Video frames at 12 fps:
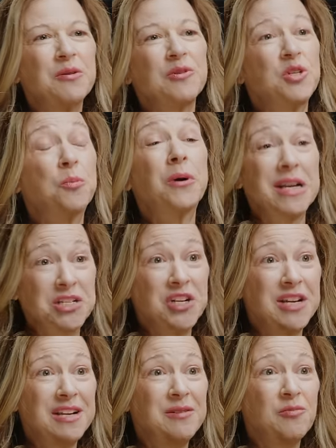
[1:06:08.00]
know,
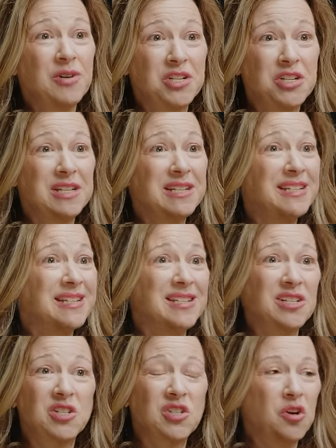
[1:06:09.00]
depression, which is
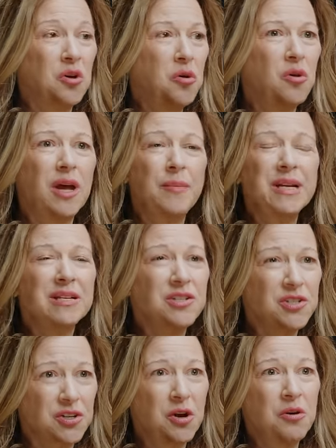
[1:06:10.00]
just the whole, I mean, it's
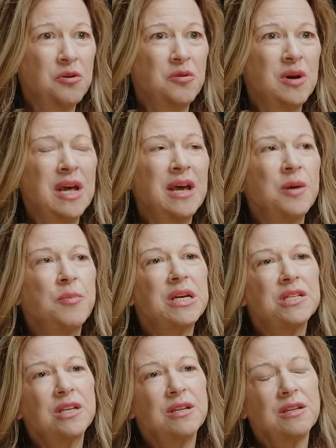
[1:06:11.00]
so,
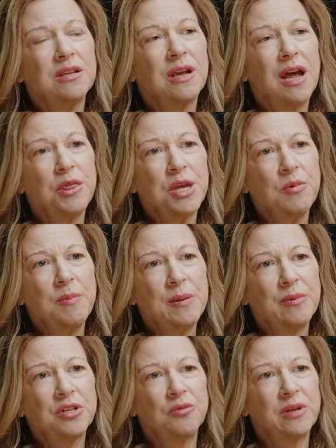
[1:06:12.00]
because I think what
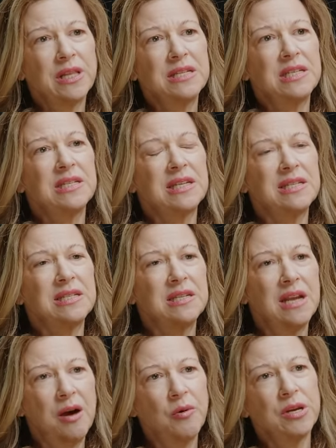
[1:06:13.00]
people don't realize is it's
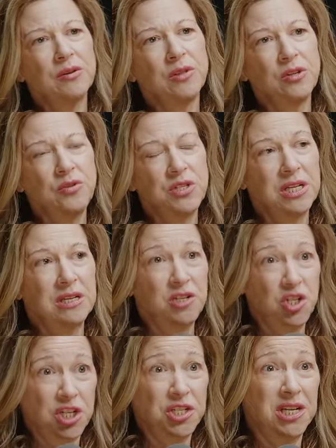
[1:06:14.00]
not what you're losing
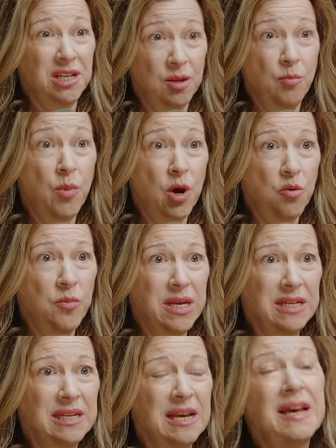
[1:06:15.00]
just in the
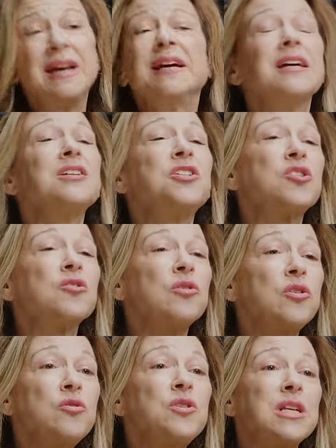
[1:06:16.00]
moment. It's you're
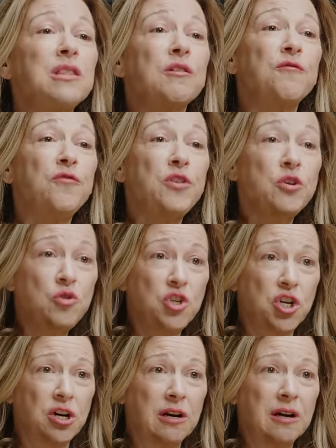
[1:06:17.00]
losing the
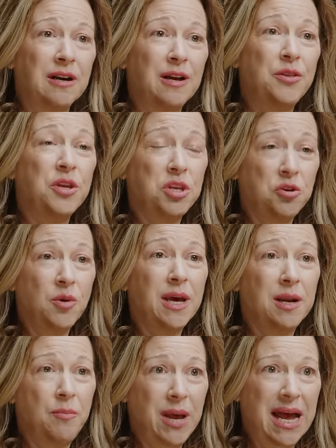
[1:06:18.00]
future that you
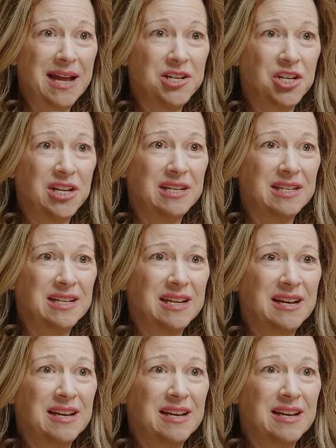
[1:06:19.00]
had imagined.